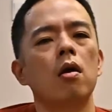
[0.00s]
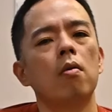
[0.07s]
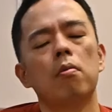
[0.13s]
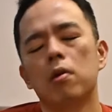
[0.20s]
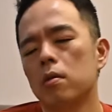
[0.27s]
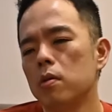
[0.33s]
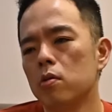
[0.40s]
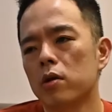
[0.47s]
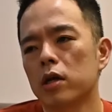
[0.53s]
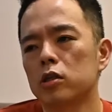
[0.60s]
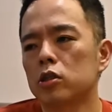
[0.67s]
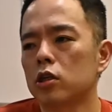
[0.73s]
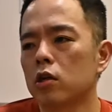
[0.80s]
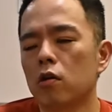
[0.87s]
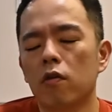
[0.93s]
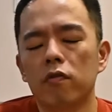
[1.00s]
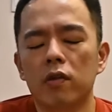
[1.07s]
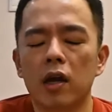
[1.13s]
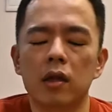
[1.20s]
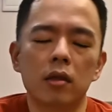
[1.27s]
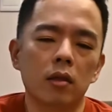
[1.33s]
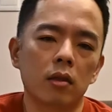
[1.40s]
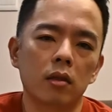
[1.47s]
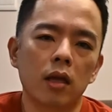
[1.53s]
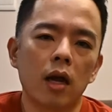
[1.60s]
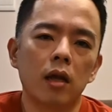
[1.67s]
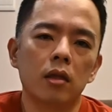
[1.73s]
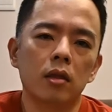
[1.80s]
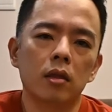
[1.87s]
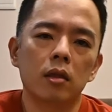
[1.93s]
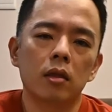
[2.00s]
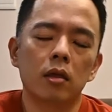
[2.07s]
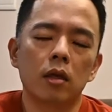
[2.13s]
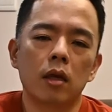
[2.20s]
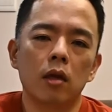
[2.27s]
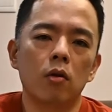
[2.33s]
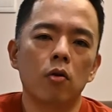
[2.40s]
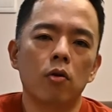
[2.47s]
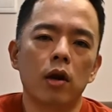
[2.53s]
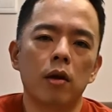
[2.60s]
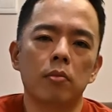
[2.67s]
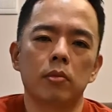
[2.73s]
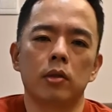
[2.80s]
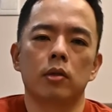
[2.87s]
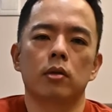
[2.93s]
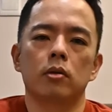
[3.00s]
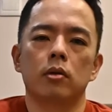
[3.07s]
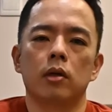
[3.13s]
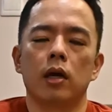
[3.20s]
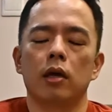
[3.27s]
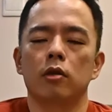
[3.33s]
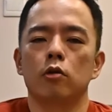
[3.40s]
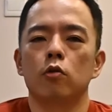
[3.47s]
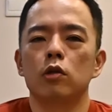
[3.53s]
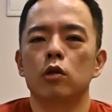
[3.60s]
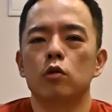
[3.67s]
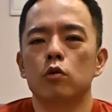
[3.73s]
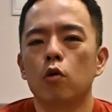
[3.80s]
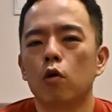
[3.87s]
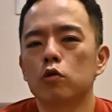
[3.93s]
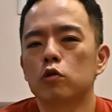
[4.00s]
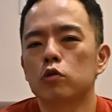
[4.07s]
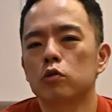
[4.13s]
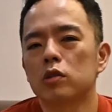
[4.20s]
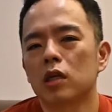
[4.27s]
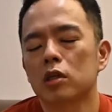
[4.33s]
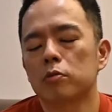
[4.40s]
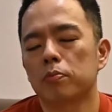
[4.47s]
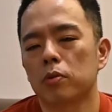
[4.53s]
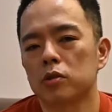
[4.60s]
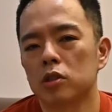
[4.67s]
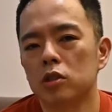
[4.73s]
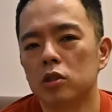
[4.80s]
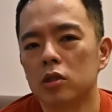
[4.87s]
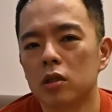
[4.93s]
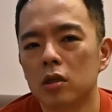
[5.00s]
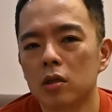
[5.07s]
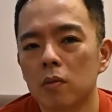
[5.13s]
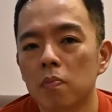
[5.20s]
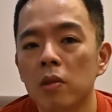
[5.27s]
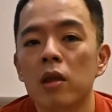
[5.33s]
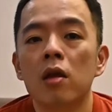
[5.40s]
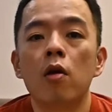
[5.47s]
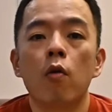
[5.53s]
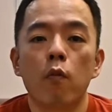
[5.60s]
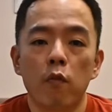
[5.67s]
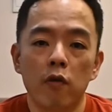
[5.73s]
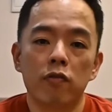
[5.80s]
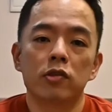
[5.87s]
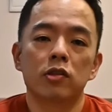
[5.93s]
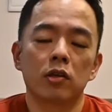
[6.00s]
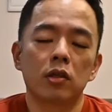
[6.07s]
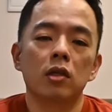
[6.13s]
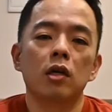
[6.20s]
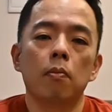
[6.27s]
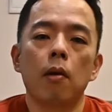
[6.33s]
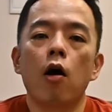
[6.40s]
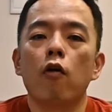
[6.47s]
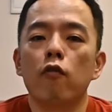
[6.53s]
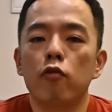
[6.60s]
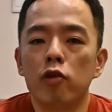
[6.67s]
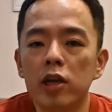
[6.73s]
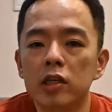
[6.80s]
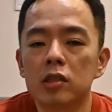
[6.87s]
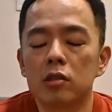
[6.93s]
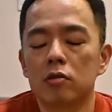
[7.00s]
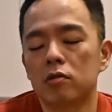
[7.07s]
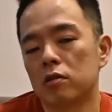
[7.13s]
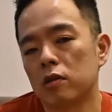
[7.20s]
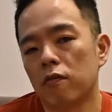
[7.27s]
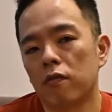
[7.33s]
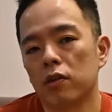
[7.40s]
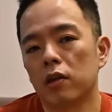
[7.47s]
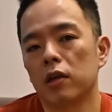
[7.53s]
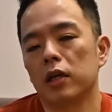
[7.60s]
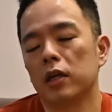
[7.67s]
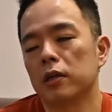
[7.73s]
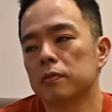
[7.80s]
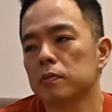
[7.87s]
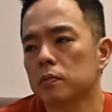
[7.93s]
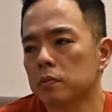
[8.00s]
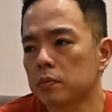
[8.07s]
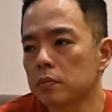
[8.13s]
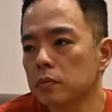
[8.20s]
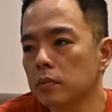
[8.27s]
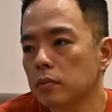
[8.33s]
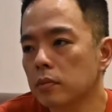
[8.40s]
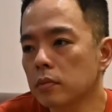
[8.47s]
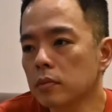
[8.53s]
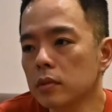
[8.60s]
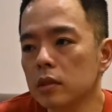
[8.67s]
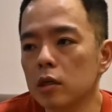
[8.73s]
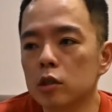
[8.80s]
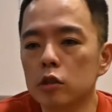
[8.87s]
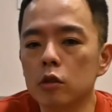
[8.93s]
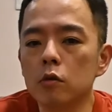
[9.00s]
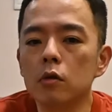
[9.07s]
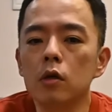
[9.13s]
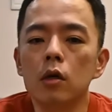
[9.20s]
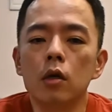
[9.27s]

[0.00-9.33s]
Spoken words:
maybe you can shed off that 10 kg, you know, and no need to go through such procedure with certain amount of risk, definitely. So